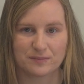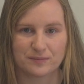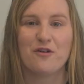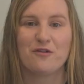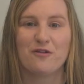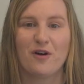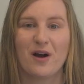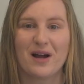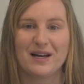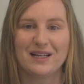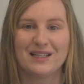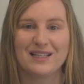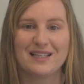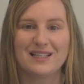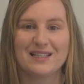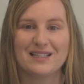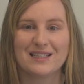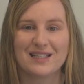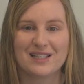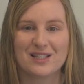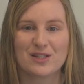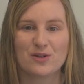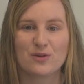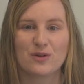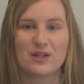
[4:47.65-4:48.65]
Finally,
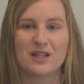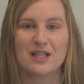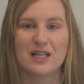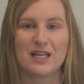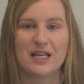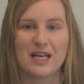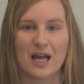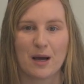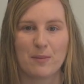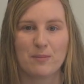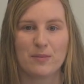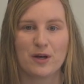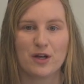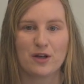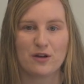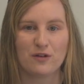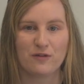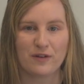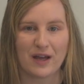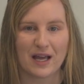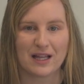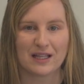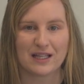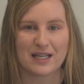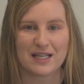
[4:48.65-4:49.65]
let's look at the number
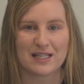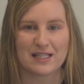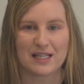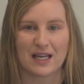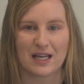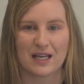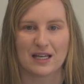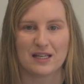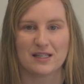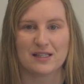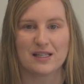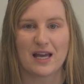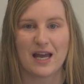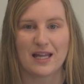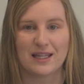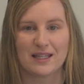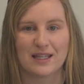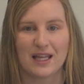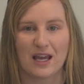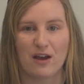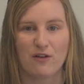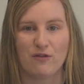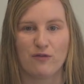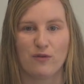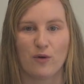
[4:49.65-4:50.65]
of LEDs and
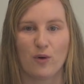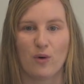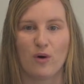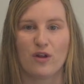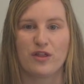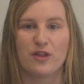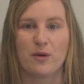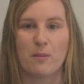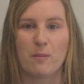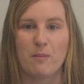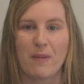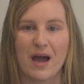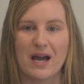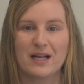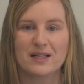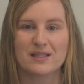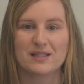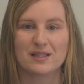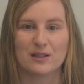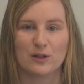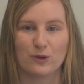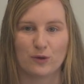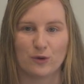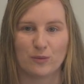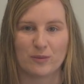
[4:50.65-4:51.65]
therefore the
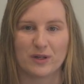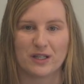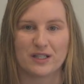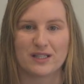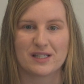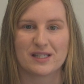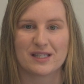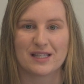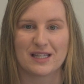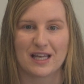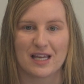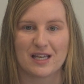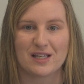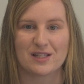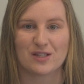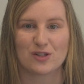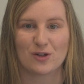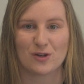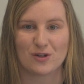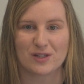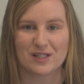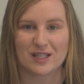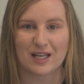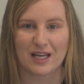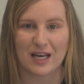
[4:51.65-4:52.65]
max lumens these
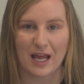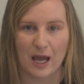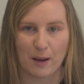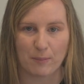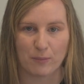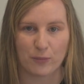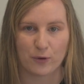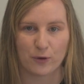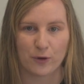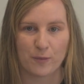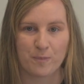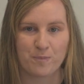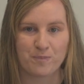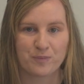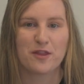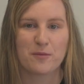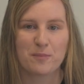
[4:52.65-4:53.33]
dots can output.